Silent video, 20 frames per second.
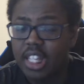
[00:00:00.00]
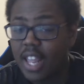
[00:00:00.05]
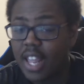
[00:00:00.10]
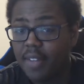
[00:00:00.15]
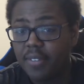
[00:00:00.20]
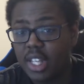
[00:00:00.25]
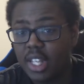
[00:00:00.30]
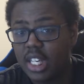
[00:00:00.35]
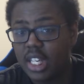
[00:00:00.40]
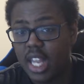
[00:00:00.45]

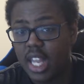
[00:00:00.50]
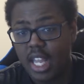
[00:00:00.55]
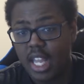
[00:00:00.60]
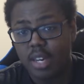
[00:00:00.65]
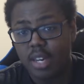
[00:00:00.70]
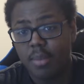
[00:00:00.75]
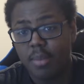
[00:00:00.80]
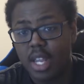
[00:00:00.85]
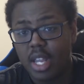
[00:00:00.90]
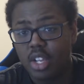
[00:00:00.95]
definitely an
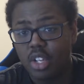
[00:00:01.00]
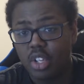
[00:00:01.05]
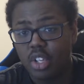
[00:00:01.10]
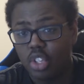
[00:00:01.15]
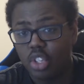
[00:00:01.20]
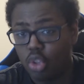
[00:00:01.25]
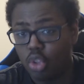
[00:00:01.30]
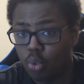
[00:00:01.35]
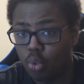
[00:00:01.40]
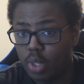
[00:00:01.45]

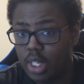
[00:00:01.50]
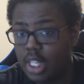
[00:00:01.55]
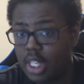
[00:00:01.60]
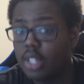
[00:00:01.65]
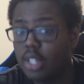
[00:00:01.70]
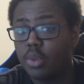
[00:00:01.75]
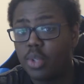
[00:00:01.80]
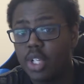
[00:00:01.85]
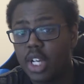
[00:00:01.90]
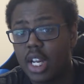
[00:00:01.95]
anime you
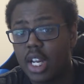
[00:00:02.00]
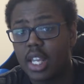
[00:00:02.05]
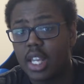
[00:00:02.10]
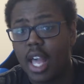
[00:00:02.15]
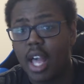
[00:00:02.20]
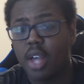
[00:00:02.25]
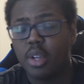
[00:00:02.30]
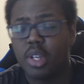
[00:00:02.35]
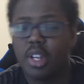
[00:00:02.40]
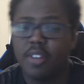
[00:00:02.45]
need to
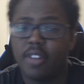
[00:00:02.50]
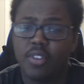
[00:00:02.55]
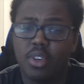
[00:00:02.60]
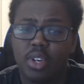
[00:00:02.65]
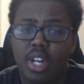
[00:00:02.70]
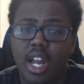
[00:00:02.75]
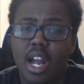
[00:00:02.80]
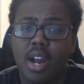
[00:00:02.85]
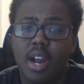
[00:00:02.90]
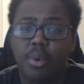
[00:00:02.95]
check out if
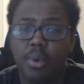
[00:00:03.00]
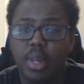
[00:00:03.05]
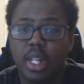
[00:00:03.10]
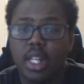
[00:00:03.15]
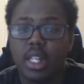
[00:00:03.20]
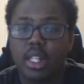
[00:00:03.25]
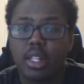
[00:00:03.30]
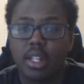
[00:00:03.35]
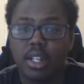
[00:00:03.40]
you're not really